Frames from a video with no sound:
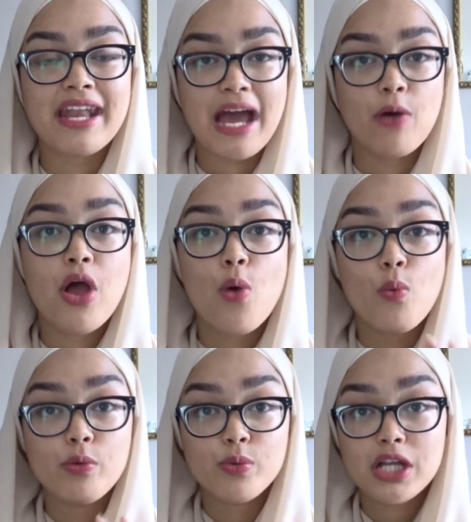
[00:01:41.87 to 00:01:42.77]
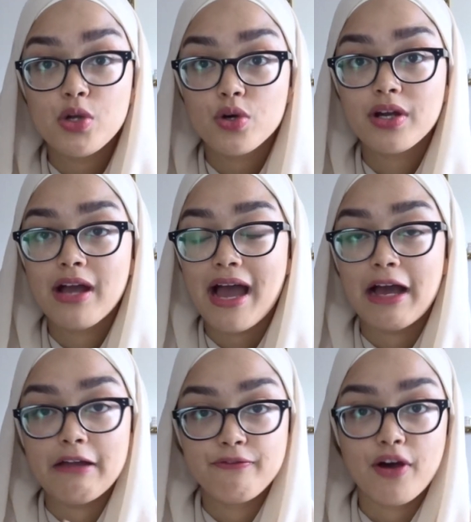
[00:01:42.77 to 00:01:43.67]
Now, when we look
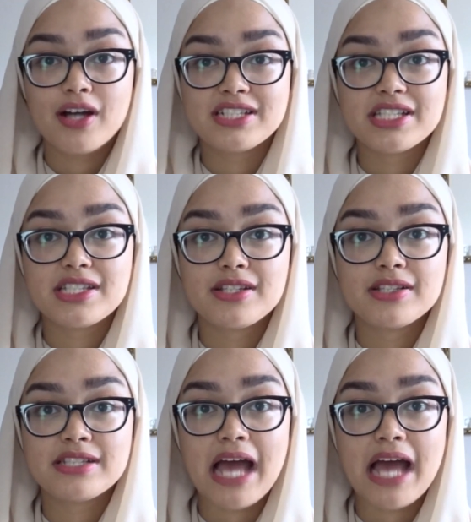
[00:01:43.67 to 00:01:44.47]
at a far distance,